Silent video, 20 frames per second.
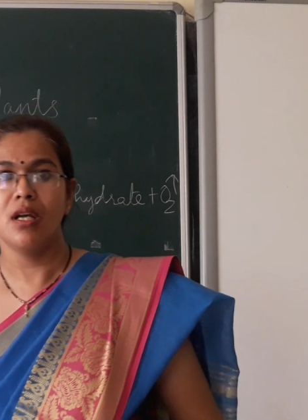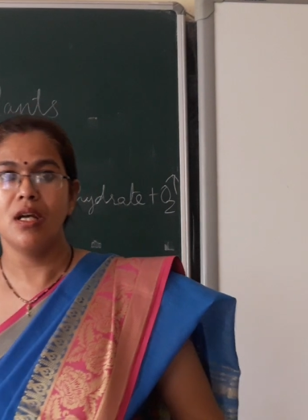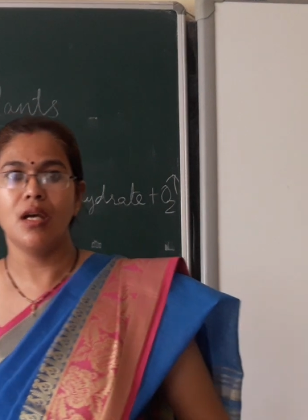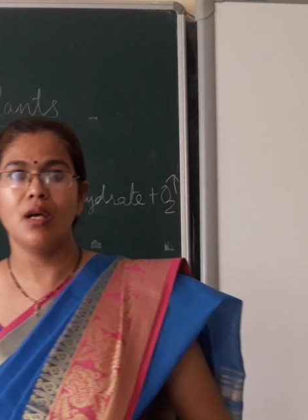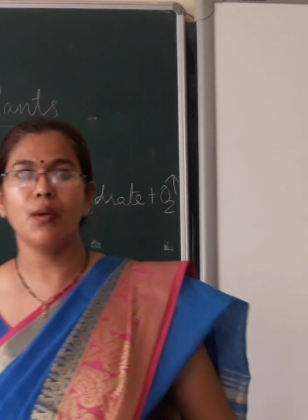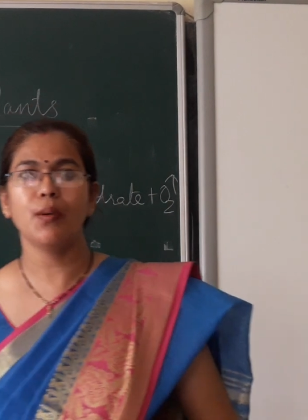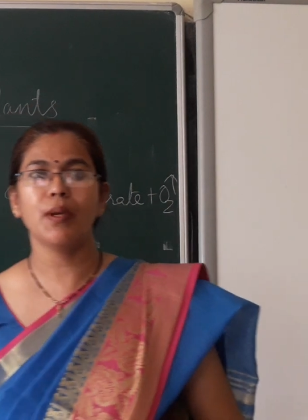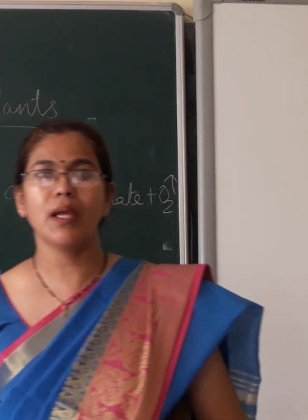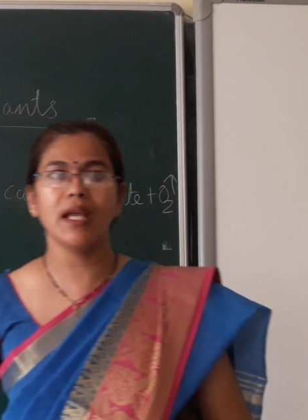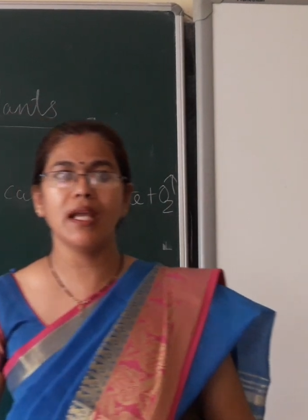
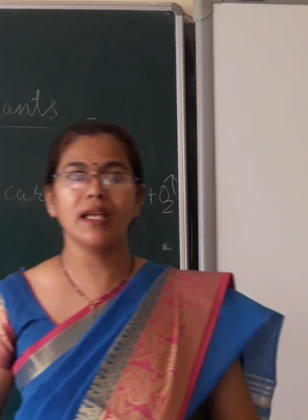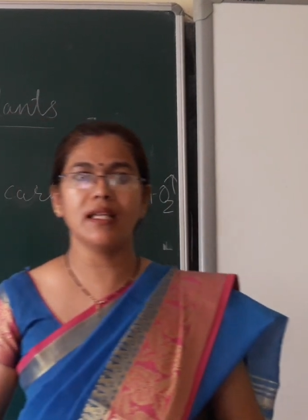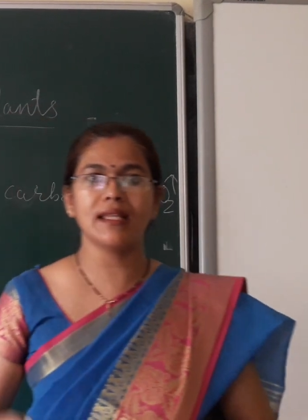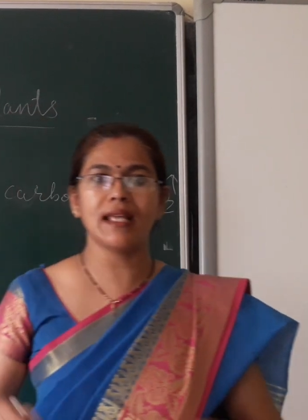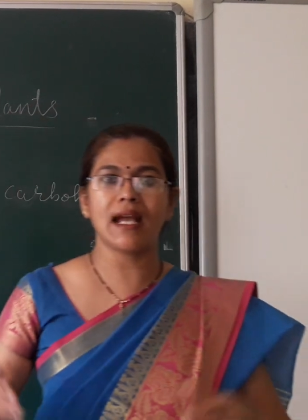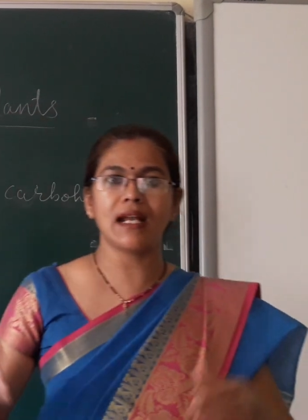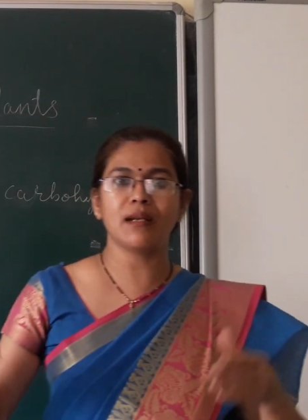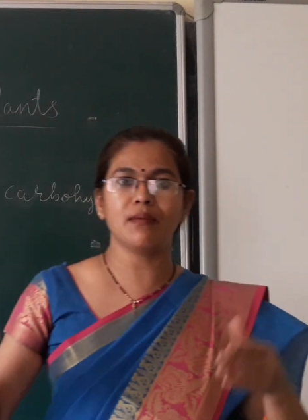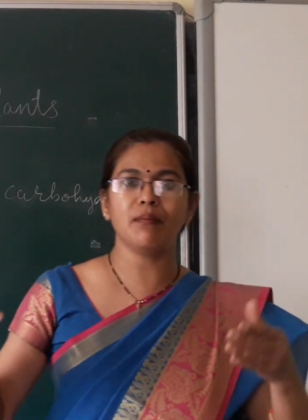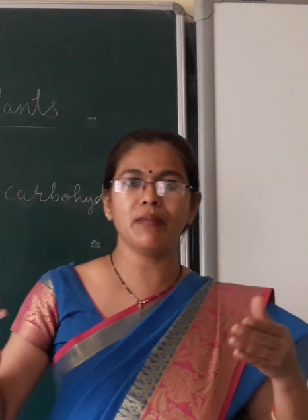Okay,
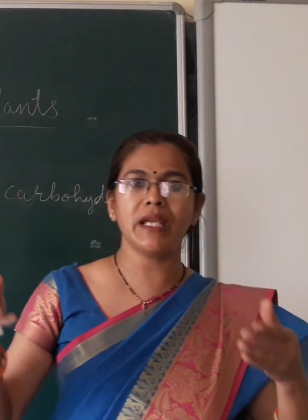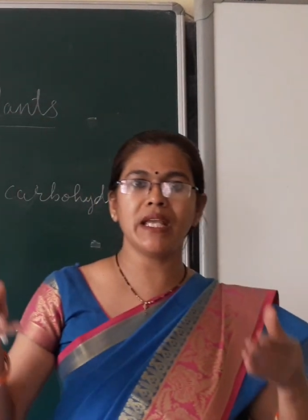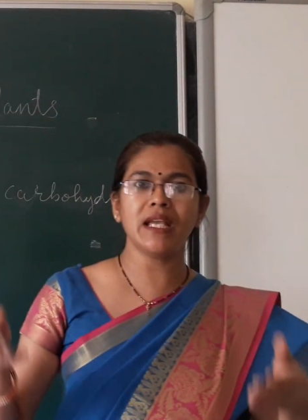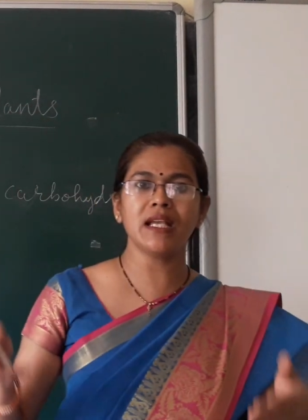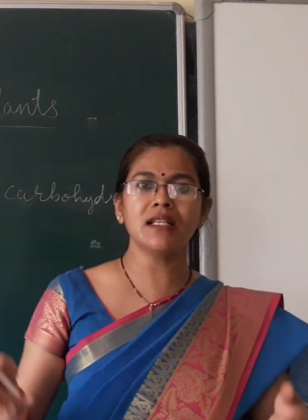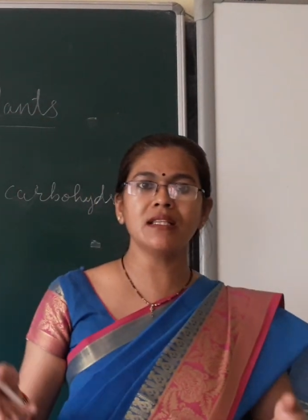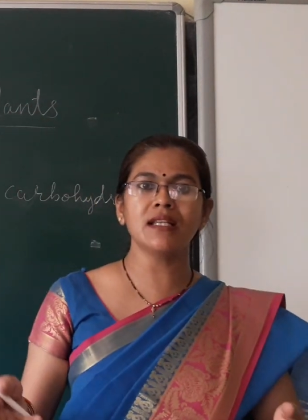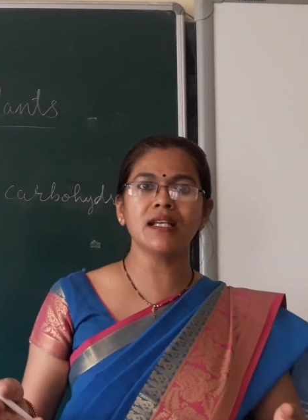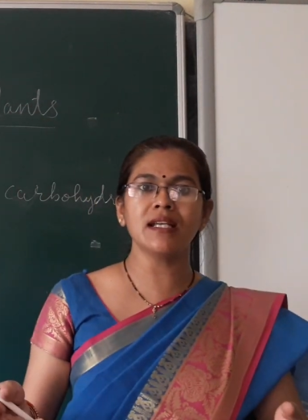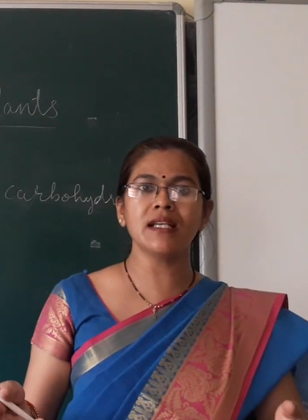that
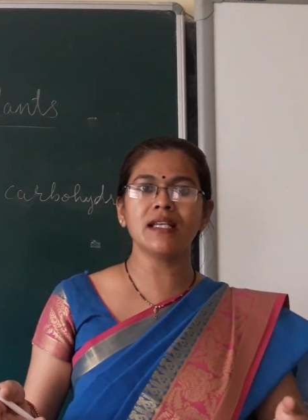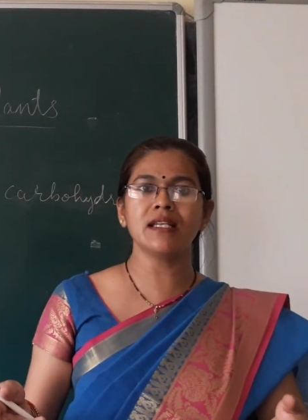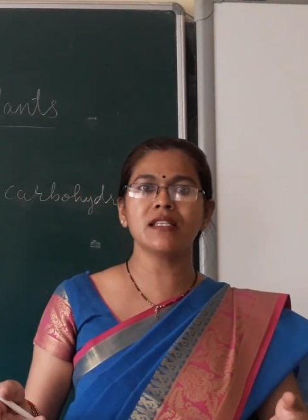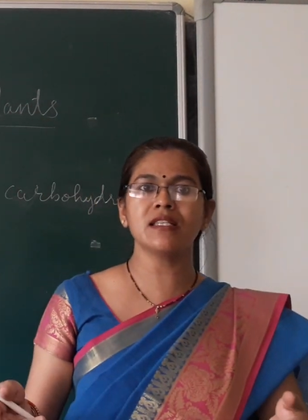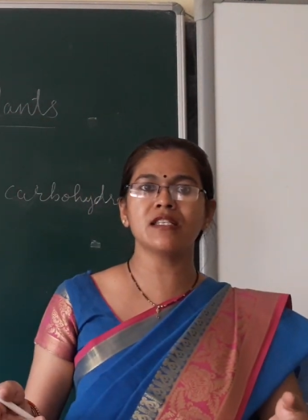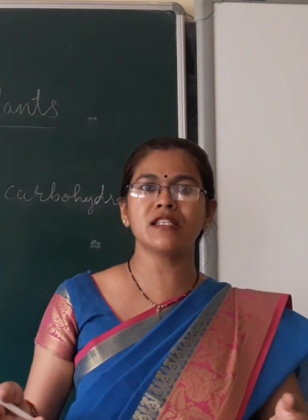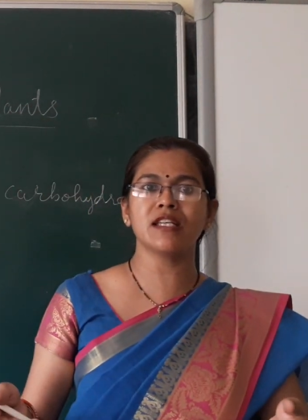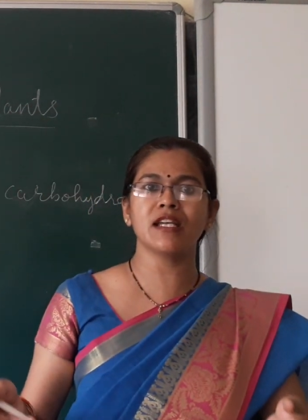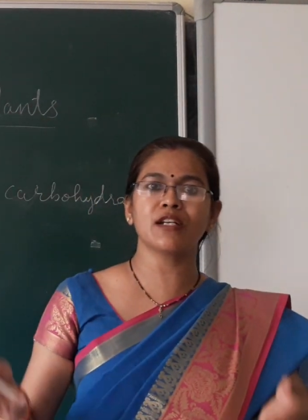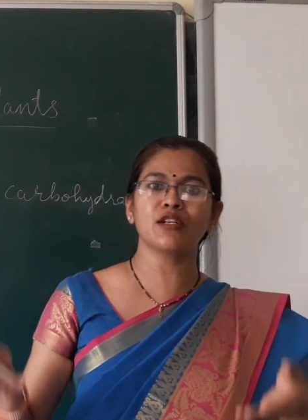make the
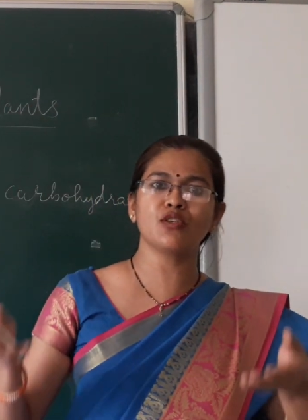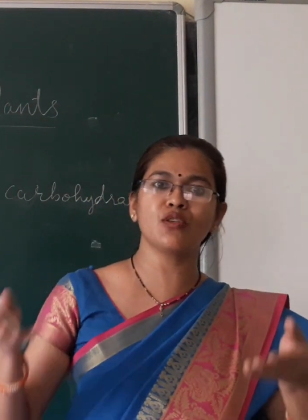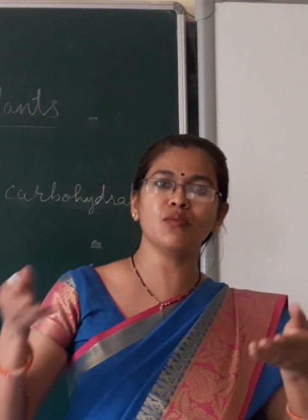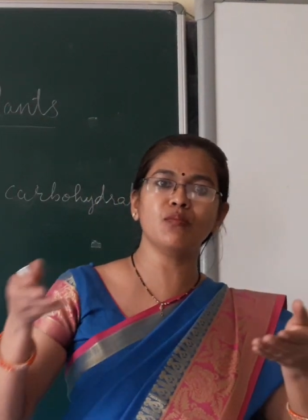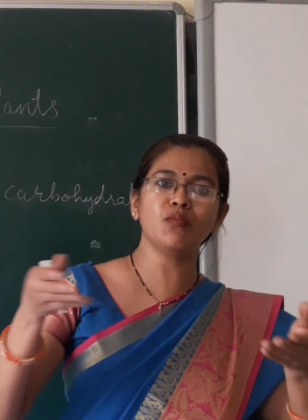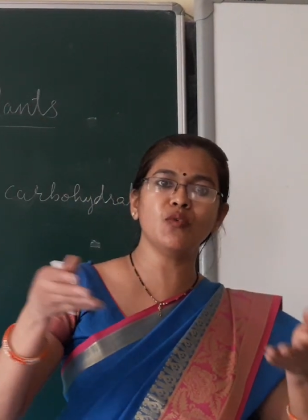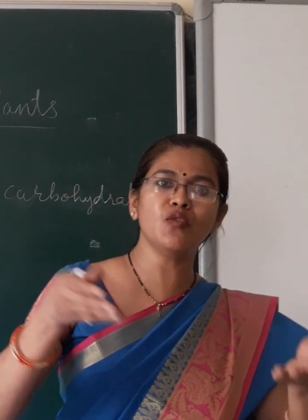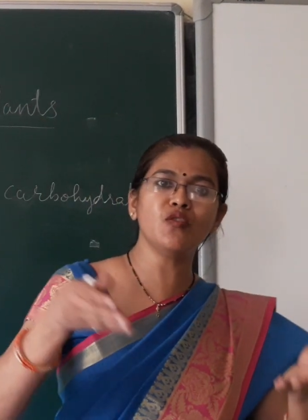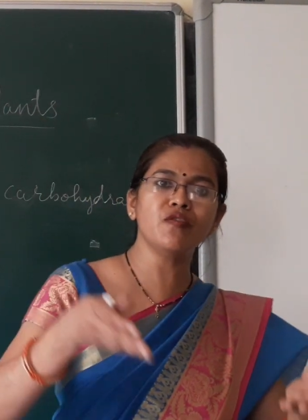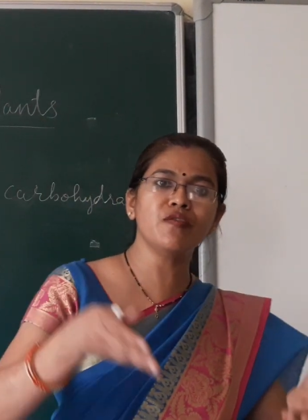insect to
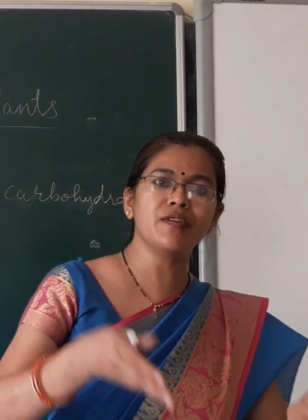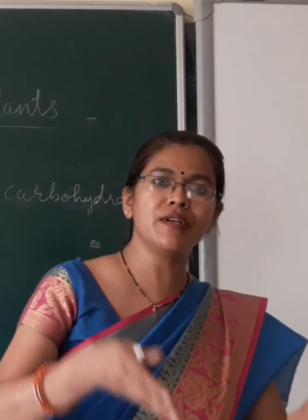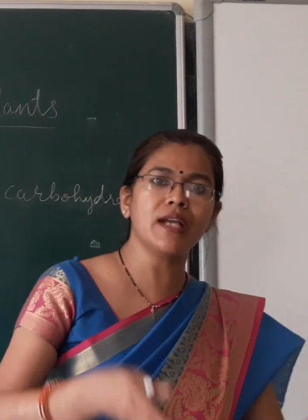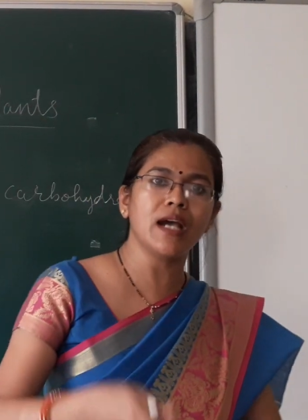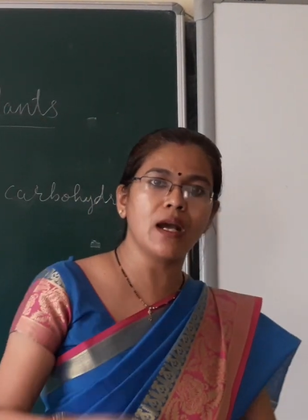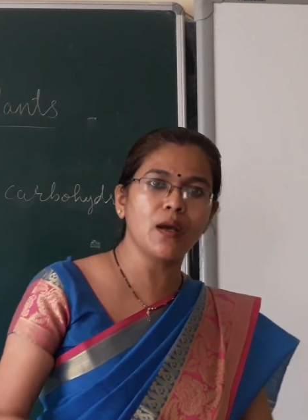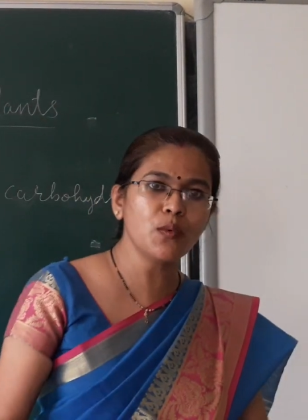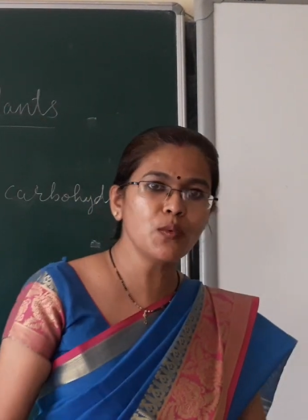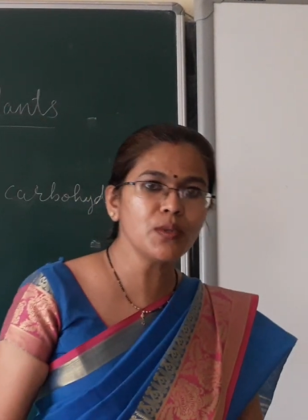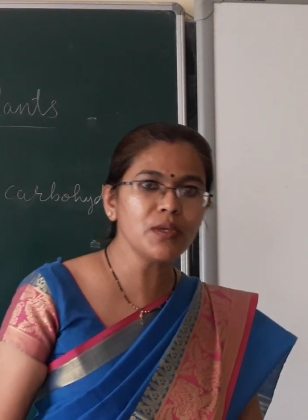move
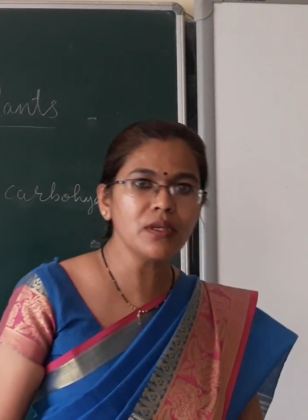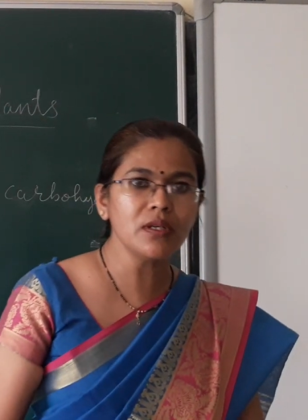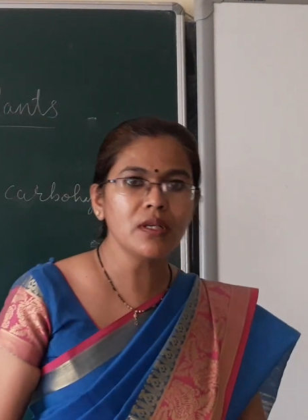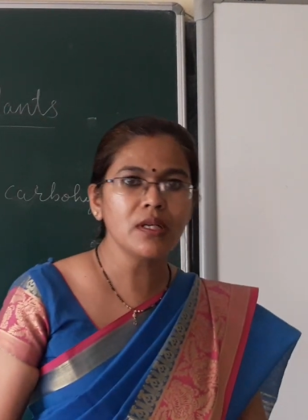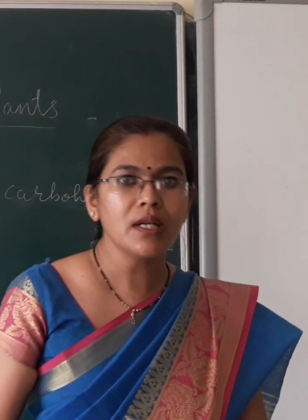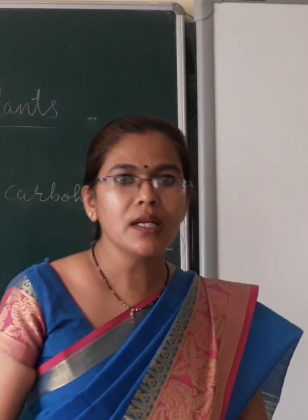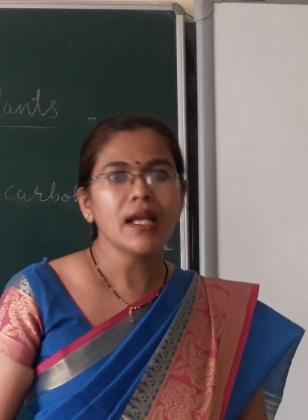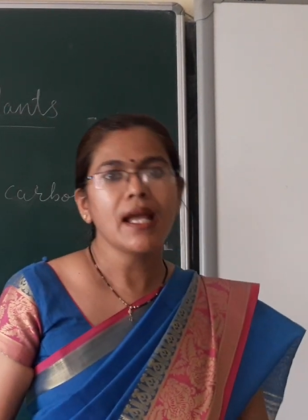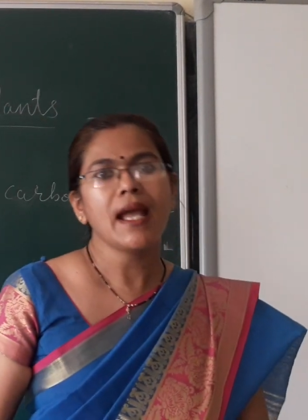down,